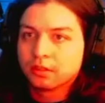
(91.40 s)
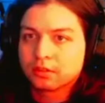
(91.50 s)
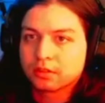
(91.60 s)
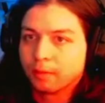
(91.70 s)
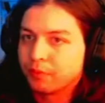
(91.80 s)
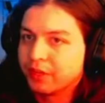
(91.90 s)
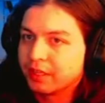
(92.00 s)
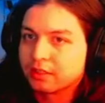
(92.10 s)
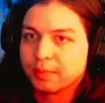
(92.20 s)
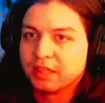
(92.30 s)
something
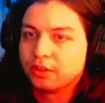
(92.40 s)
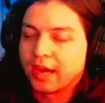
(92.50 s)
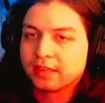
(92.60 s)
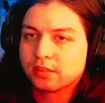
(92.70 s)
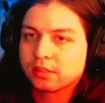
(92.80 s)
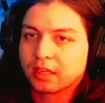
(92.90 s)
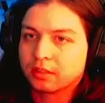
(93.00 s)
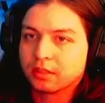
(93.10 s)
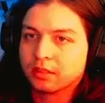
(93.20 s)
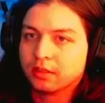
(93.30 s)
that's been
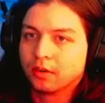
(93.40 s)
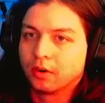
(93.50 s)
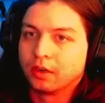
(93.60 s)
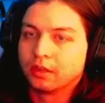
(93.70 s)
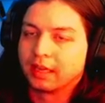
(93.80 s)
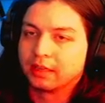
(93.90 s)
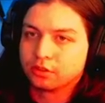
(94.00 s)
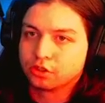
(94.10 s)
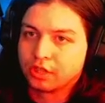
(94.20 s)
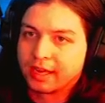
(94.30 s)
dissected, or like
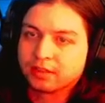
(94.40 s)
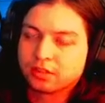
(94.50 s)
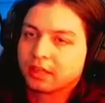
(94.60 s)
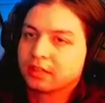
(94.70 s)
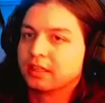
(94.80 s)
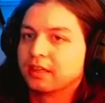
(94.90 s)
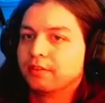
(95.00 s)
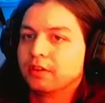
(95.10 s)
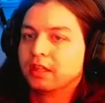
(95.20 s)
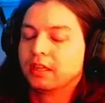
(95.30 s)
just dissected and
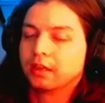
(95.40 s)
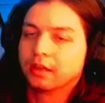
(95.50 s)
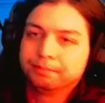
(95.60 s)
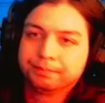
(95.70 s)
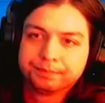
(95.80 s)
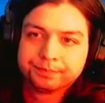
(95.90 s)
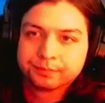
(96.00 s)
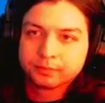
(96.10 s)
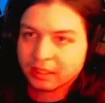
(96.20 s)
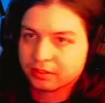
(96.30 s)
everything,
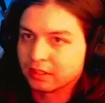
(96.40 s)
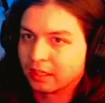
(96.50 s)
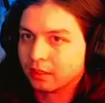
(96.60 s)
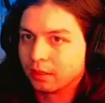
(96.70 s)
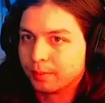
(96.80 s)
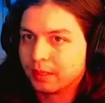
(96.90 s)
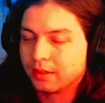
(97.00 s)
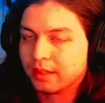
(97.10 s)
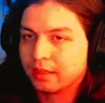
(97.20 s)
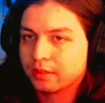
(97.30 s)
that's not gonna be
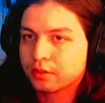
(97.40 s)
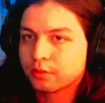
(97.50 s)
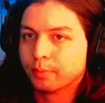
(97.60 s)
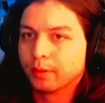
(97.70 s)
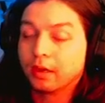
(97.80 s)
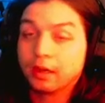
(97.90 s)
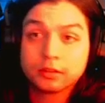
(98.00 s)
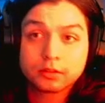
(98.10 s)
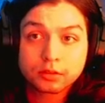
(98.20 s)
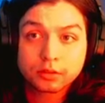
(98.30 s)
this,
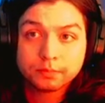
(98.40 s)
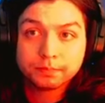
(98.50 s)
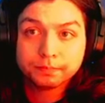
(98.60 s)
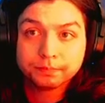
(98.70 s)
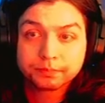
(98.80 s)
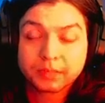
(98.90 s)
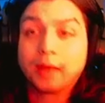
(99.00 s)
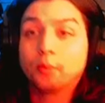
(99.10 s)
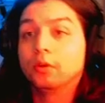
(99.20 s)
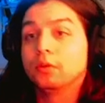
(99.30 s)
but I
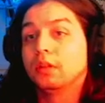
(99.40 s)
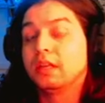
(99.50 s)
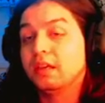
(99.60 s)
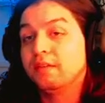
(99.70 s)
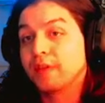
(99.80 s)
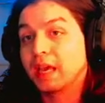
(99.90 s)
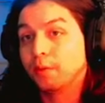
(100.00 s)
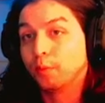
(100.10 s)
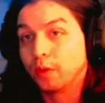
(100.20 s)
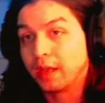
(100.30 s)
will leave
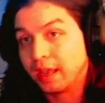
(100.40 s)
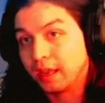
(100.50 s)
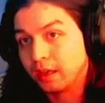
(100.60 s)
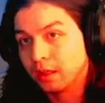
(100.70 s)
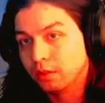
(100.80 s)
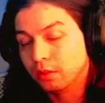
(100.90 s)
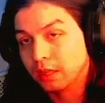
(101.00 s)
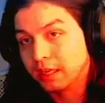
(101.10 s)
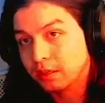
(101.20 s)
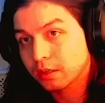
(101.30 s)
a
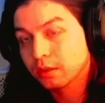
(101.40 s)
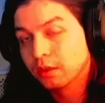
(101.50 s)
link